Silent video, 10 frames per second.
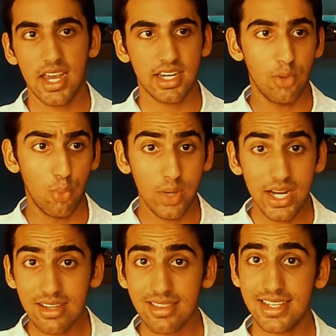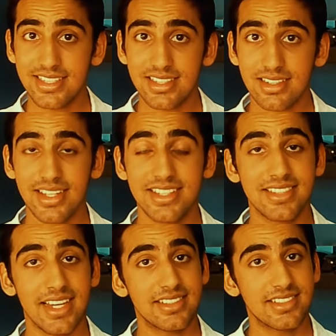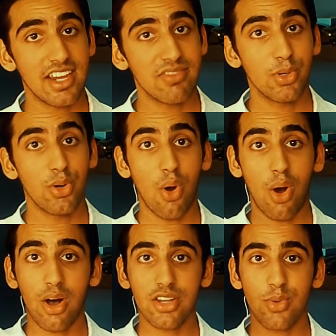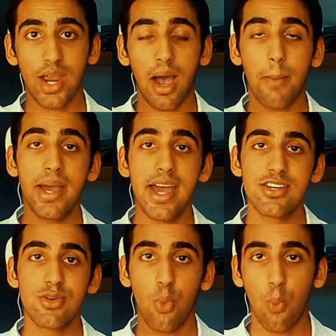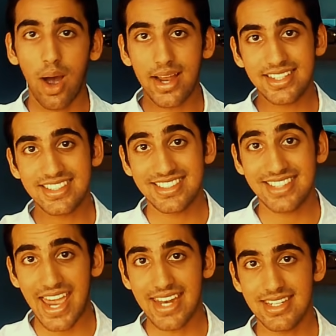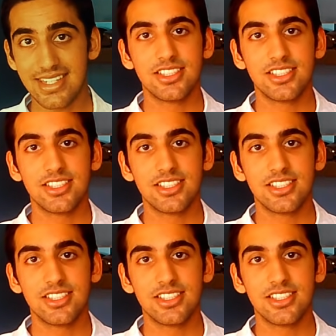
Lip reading: can realistically send Safemoon all the way up to 1 cent.